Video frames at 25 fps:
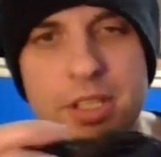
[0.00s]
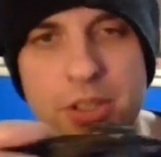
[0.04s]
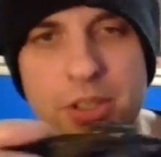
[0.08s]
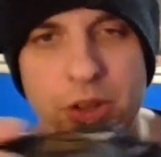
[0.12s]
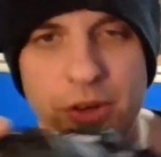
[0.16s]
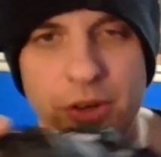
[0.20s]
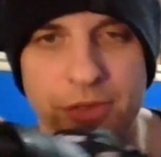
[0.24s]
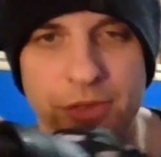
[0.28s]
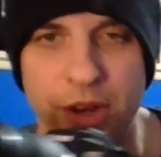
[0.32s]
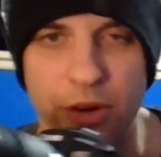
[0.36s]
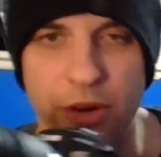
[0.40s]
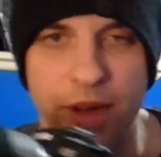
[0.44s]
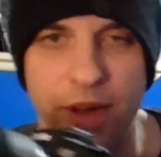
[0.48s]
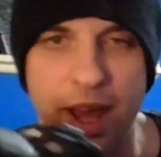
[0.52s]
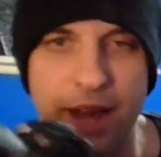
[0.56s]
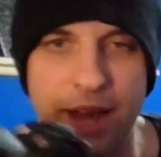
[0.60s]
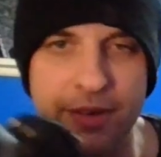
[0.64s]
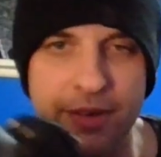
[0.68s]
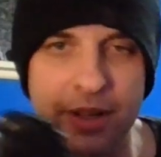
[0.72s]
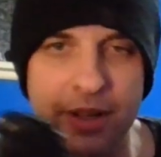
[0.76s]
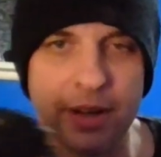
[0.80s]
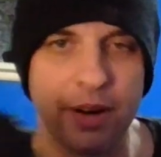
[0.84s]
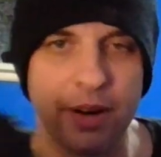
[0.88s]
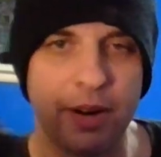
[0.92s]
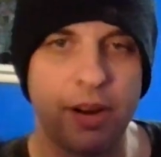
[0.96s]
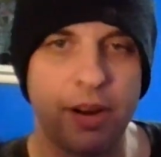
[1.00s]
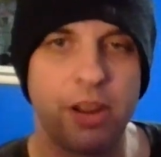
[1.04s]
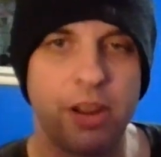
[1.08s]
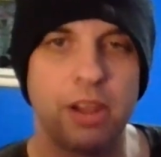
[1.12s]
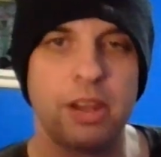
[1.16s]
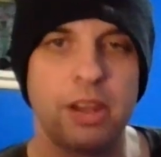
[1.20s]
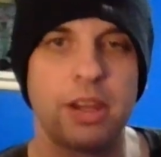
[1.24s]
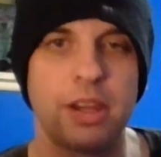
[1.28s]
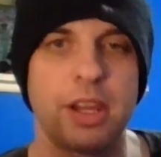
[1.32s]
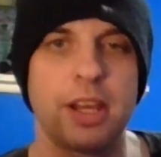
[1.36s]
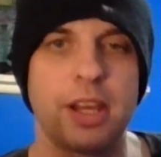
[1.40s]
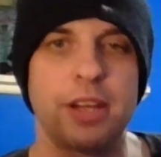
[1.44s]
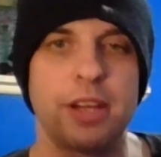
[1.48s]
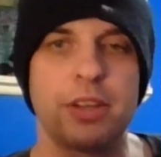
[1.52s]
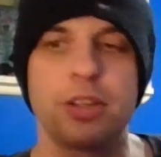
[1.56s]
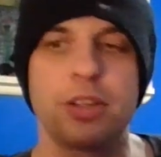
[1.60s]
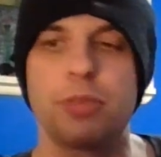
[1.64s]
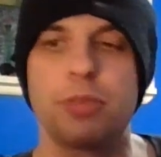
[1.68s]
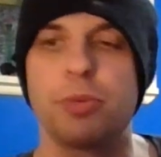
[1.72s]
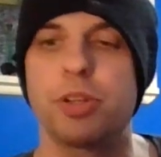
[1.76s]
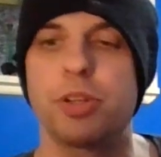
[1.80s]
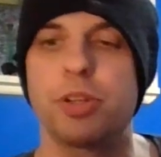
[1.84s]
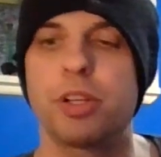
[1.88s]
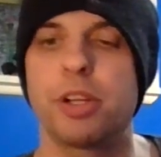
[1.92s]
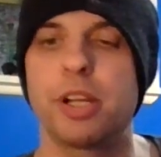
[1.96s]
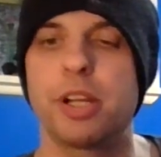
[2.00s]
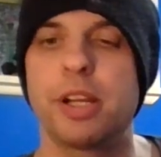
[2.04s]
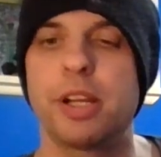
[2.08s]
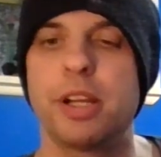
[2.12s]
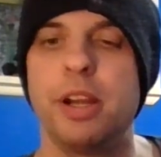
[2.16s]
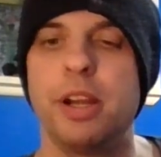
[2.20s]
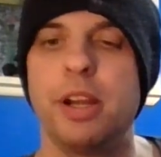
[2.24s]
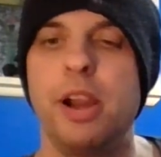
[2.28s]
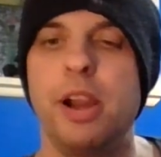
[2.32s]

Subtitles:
or if they don't have it, I'll just return it.